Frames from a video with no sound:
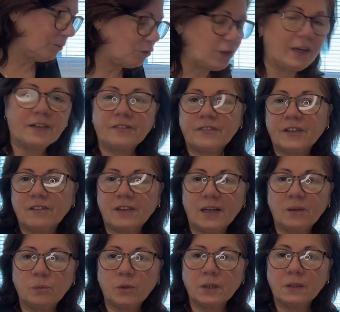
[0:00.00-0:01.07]
I'm trying to figure
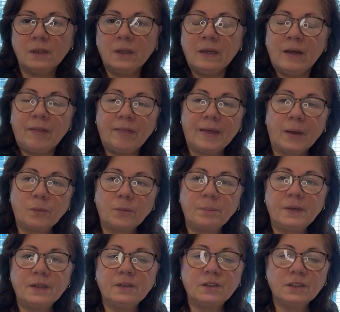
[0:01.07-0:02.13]
out what that would
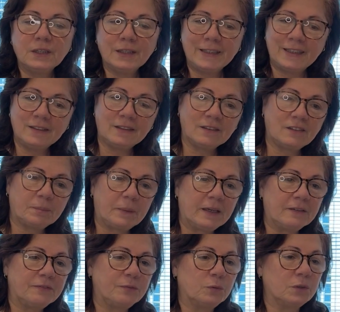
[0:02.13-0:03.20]
be a good landing
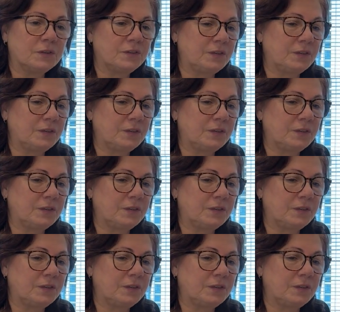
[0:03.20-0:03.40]
spot for.